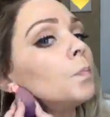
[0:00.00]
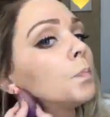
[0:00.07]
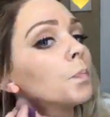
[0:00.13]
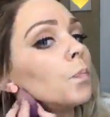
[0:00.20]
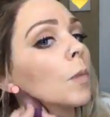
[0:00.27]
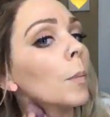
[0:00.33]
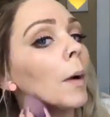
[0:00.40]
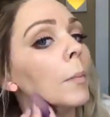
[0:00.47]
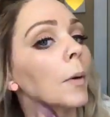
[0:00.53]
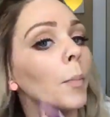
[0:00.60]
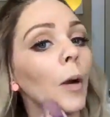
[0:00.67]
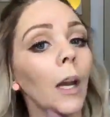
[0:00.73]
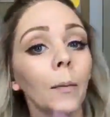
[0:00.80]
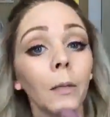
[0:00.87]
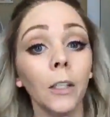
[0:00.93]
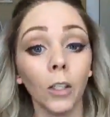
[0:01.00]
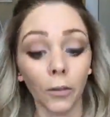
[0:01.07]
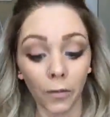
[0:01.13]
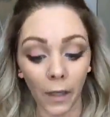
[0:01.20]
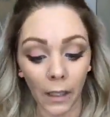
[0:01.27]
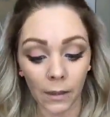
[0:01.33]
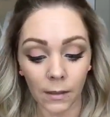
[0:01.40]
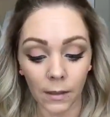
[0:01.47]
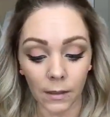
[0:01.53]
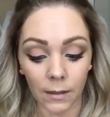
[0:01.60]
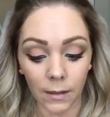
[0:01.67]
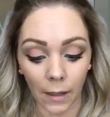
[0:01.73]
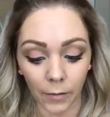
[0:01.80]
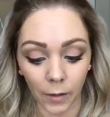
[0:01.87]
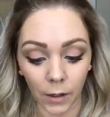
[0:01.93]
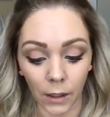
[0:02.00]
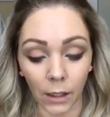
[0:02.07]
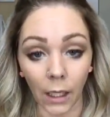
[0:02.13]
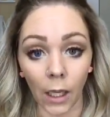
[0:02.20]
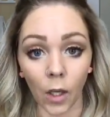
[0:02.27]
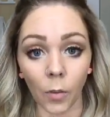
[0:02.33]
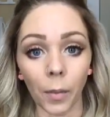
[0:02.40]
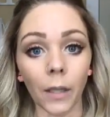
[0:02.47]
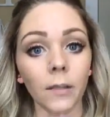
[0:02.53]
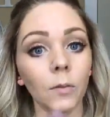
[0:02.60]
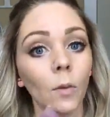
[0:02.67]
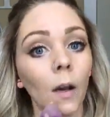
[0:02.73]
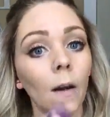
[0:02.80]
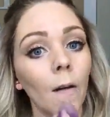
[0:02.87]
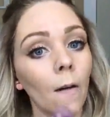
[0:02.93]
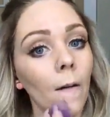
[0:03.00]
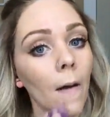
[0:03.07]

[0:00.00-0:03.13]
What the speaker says: Remember, priming your face is definitely going to help as well.